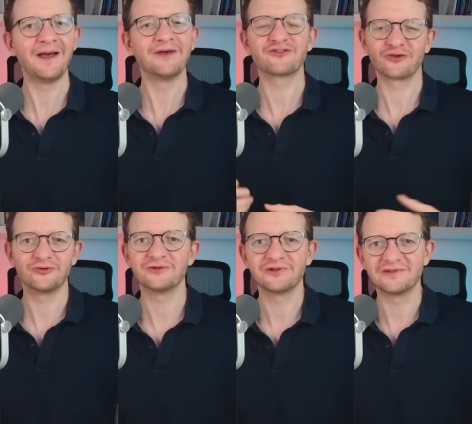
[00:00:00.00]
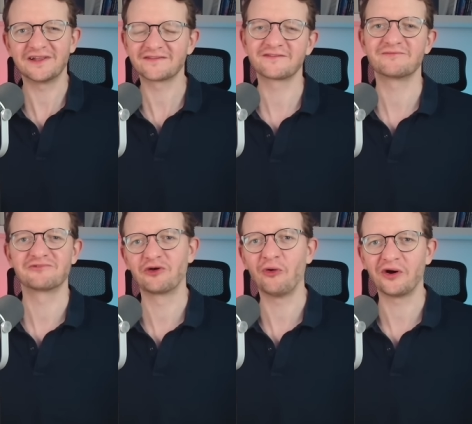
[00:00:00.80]
So let's
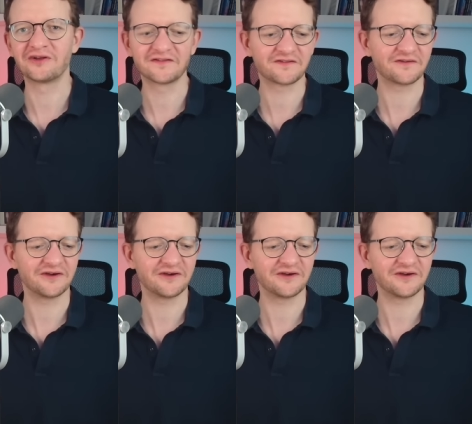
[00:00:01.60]
go on this